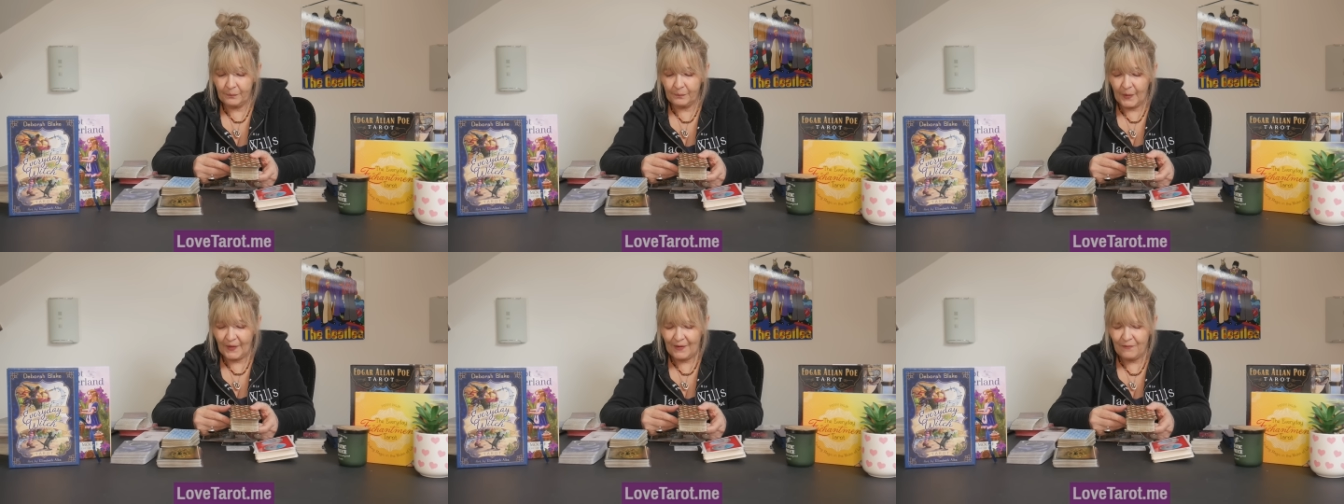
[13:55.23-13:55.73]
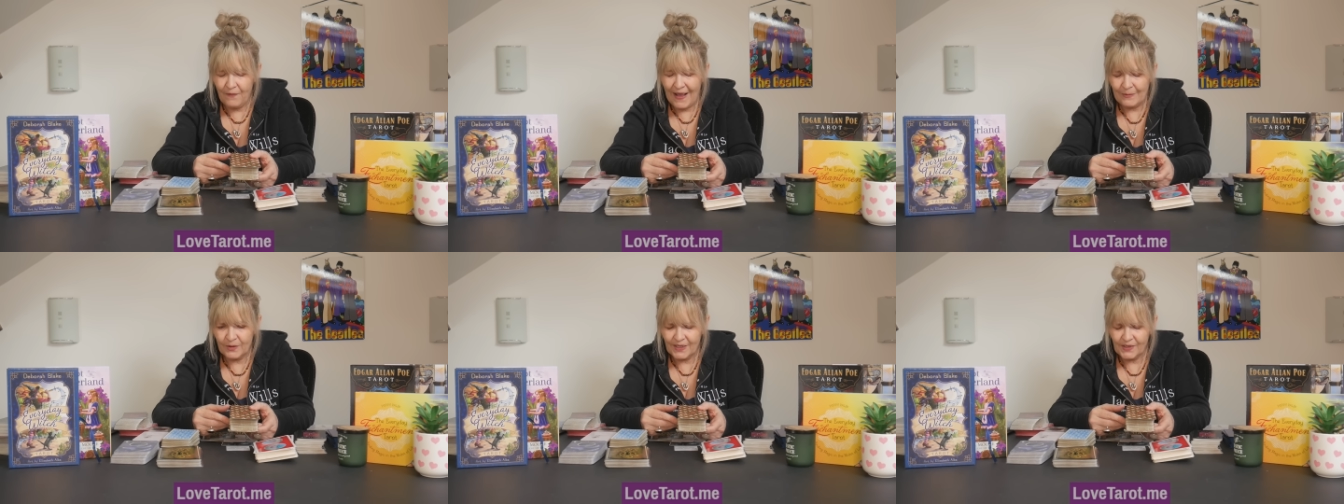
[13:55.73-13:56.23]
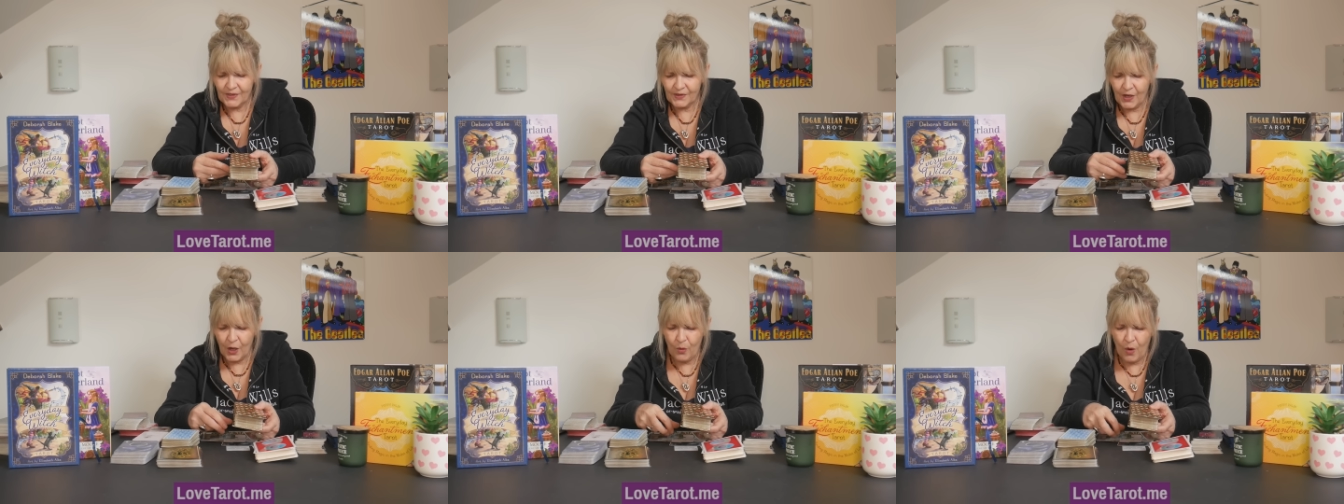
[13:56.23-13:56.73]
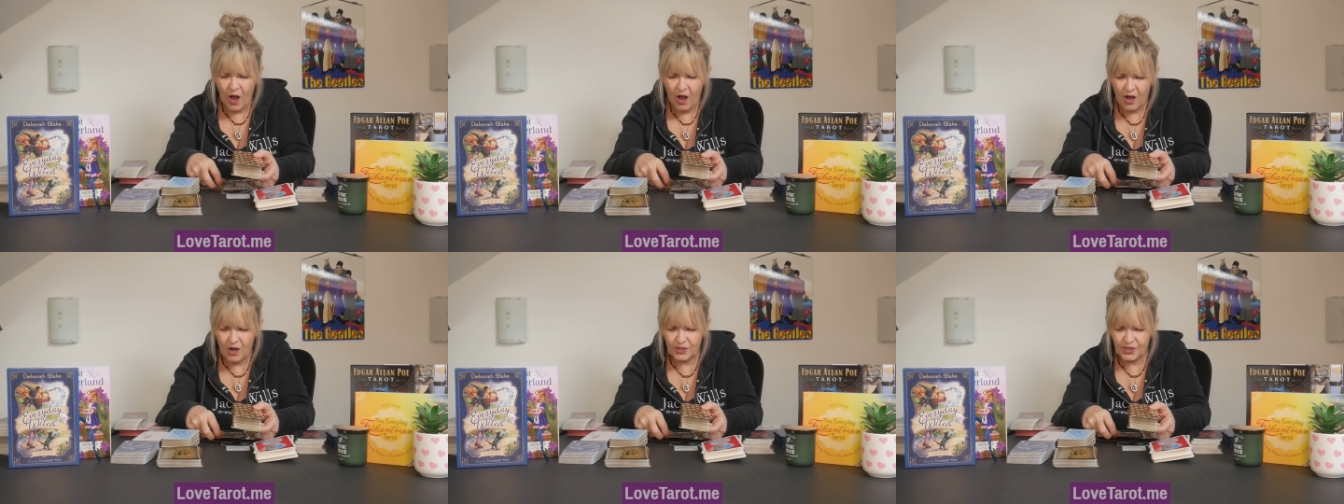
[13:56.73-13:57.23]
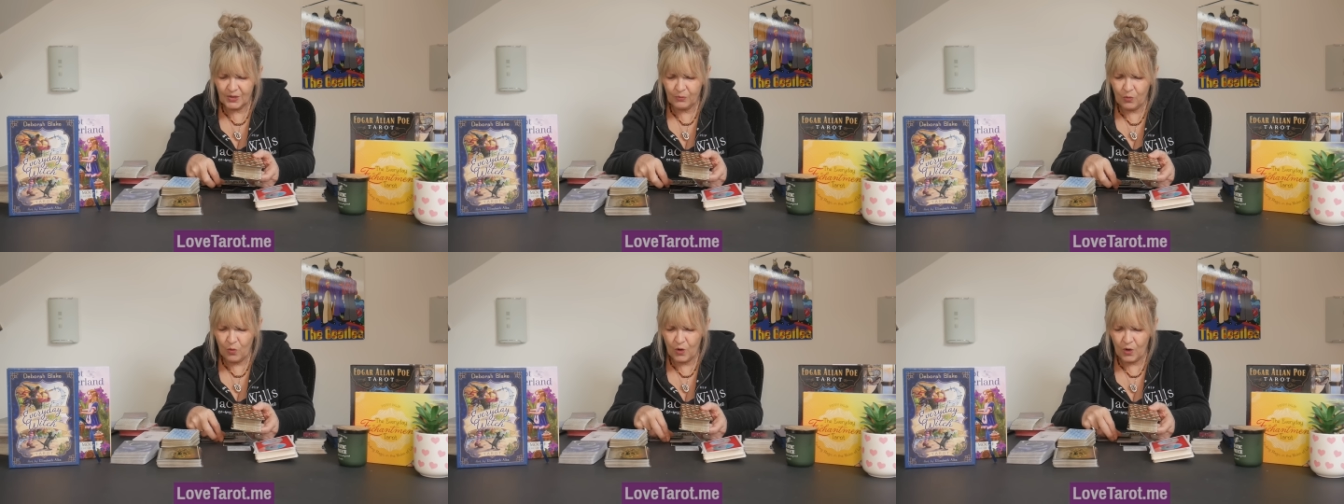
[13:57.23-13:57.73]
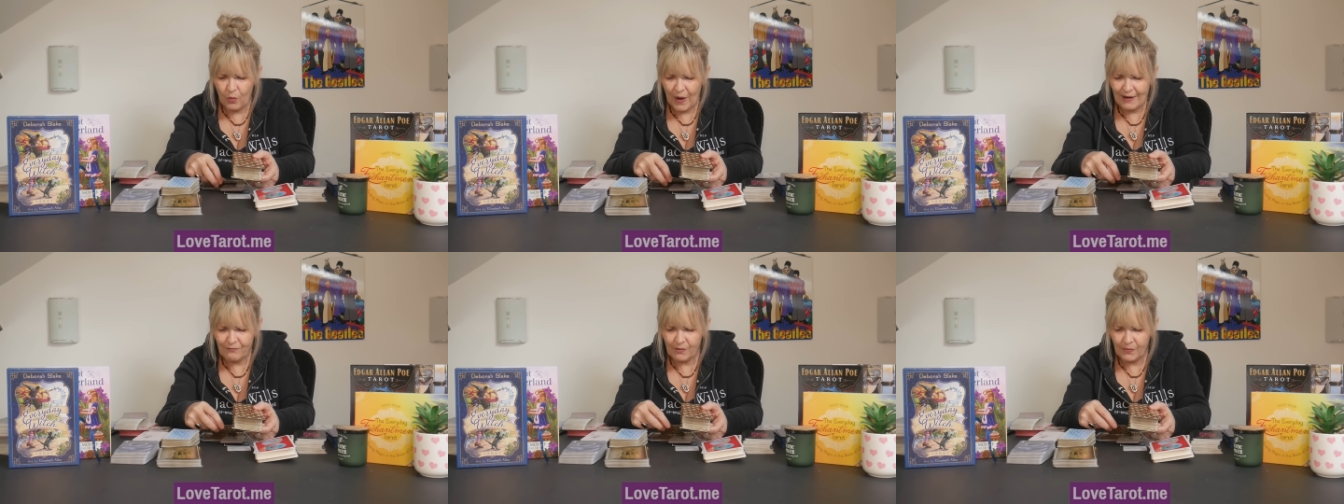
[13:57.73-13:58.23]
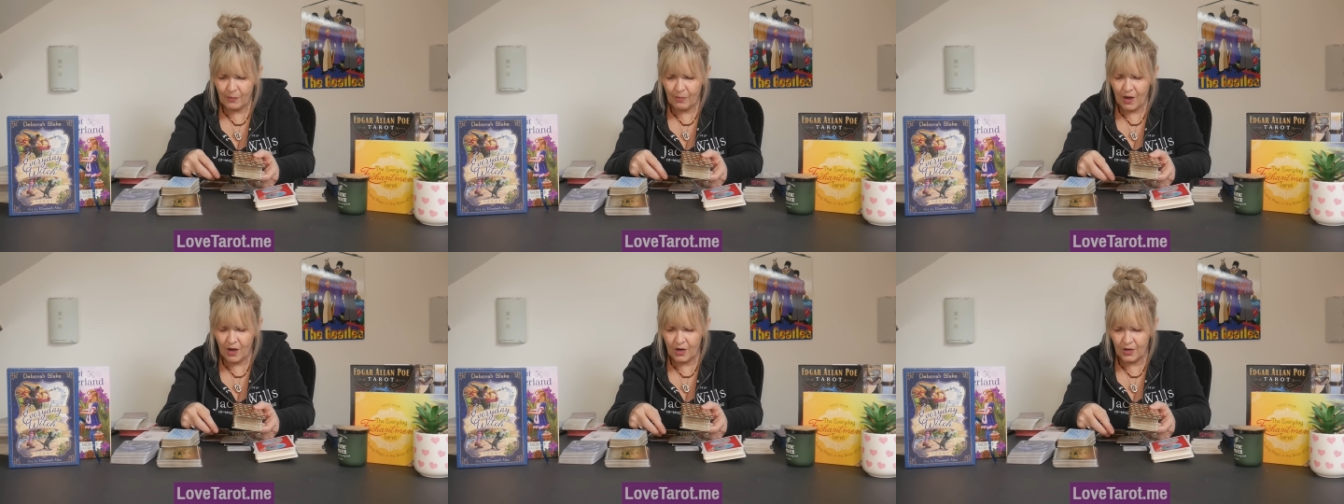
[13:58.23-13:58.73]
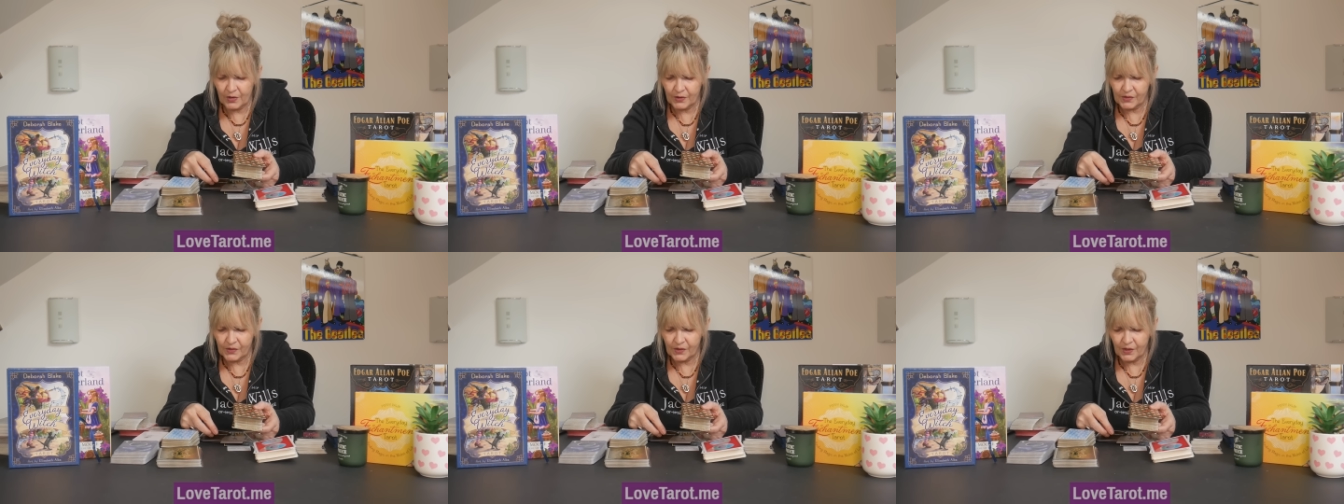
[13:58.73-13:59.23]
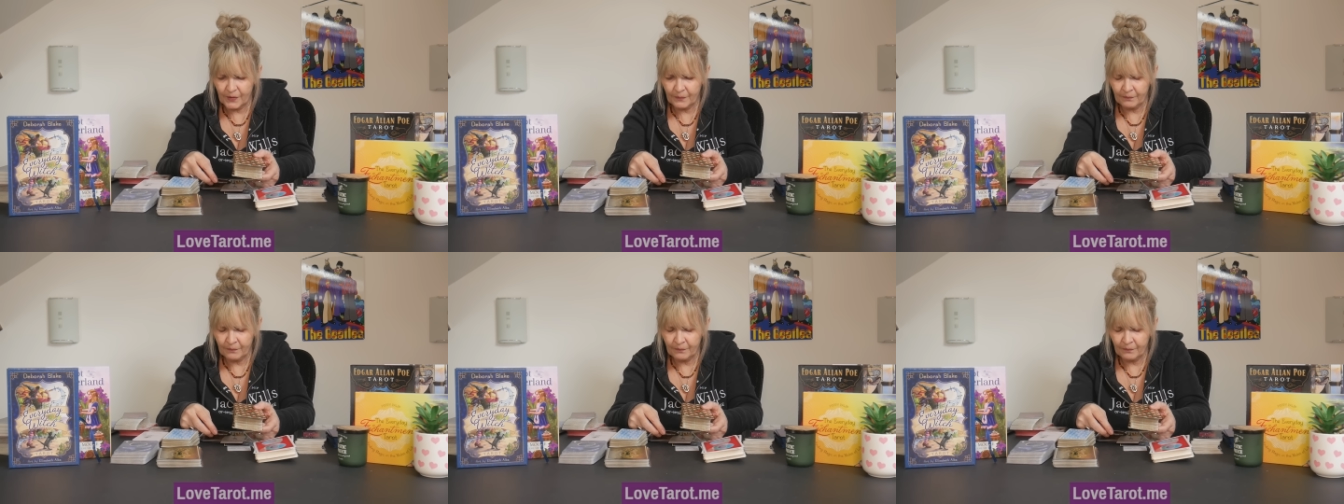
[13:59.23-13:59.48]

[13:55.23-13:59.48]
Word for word: But they found it so hard to walk away from the past.